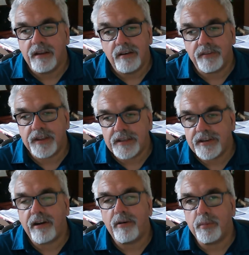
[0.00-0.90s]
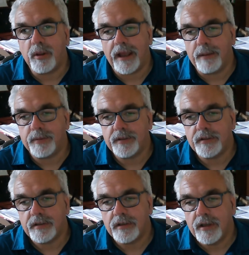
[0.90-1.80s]
Nothing terrible
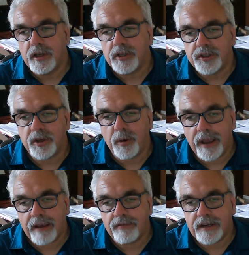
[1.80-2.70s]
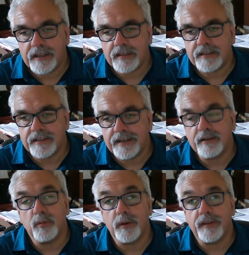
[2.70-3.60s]
happened, so I have little to
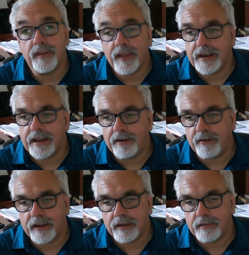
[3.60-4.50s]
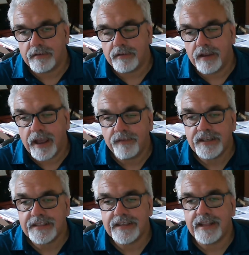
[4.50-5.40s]
deal with in that area.
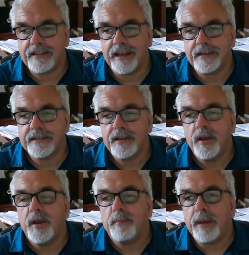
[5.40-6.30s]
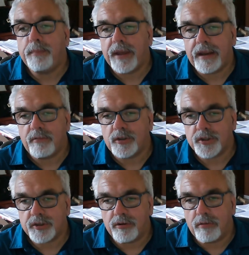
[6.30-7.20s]
Having said that, my
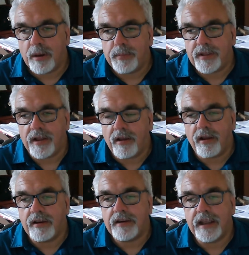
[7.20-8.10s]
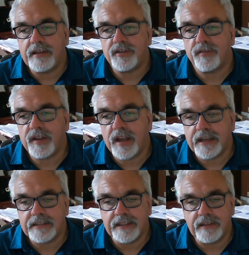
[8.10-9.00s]
parents grew up in the hard days of the
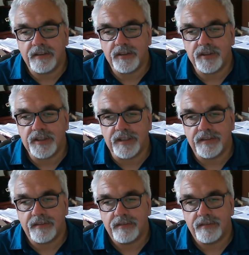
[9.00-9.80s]
1930s.